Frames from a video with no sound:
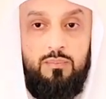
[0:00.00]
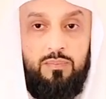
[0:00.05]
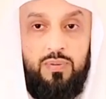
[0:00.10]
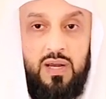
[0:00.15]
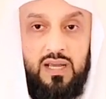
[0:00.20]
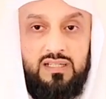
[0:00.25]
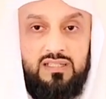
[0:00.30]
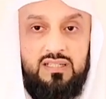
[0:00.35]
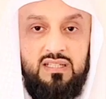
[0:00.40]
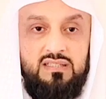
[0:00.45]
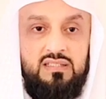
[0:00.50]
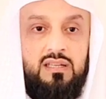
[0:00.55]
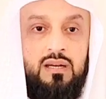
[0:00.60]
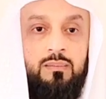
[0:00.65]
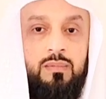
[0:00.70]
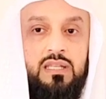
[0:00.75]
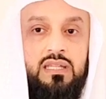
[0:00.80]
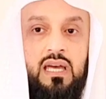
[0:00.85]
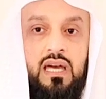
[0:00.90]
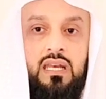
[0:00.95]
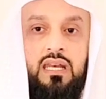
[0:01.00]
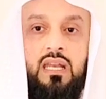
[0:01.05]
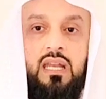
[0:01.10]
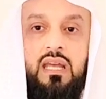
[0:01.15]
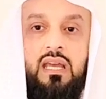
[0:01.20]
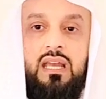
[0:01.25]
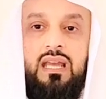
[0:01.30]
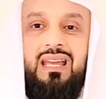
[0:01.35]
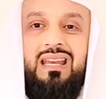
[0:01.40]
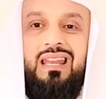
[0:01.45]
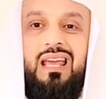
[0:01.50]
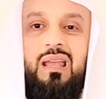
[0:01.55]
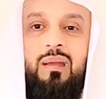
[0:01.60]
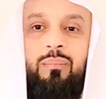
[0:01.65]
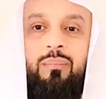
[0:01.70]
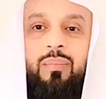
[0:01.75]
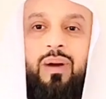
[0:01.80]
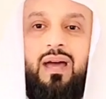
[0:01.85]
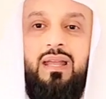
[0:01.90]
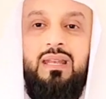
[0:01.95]
practice Ramadan in a
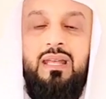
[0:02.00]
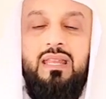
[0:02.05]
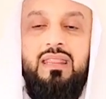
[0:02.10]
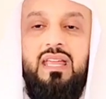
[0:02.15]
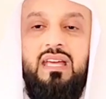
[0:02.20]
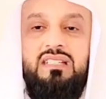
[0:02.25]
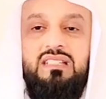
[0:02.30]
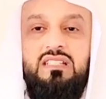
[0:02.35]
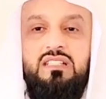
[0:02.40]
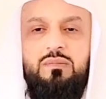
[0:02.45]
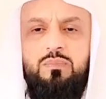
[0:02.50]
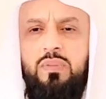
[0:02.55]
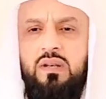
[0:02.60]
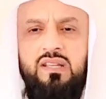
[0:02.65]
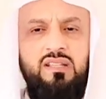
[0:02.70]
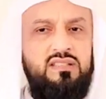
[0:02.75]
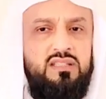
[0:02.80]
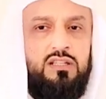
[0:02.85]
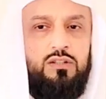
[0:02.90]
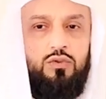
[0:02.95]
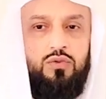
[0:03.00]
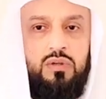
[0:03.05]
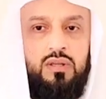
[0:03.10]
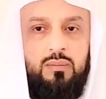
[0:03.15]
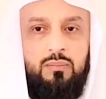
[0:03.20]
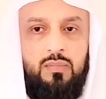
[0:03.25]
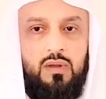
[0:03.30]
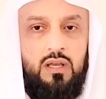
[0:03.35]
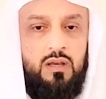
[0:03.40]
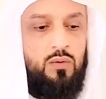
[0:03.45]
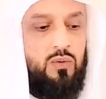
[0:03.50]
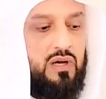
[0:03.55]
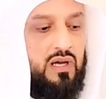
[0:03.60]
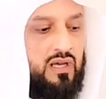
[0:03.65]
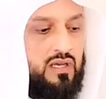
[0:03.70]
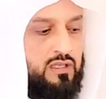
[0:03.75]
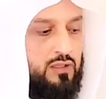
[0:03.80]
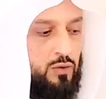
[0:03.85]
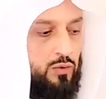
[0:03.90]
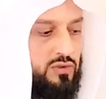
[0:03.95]
manner that is pleasing to Him.
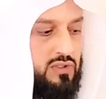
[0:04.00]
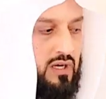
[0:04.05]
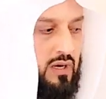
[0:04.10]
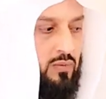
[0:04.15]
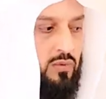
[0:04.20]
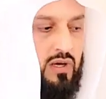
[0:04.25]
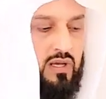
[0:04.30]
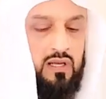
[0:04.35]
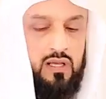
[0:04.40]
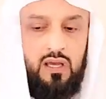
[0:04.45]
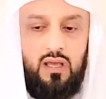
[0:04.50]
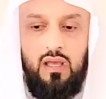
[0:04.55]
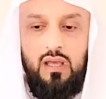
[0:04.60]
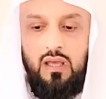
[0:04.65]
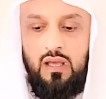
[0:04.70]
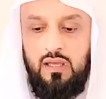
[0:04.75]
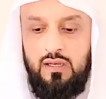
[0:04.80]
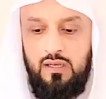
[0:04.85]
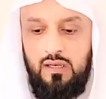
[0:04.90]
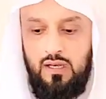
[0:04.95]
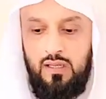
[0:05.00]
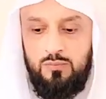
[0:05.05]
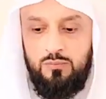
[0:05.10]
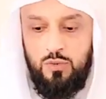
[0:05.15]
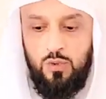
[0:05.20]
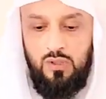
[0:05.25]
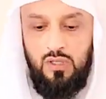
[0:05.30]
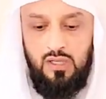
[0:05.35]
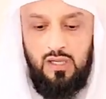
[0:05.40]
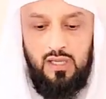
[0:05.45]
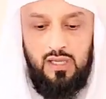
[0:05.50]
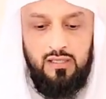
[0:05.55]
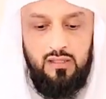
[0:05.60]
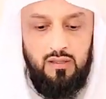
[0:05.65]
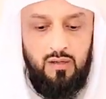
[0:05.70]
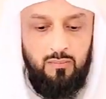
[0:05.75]
Wa akhiru da'wana and alhamdulillahi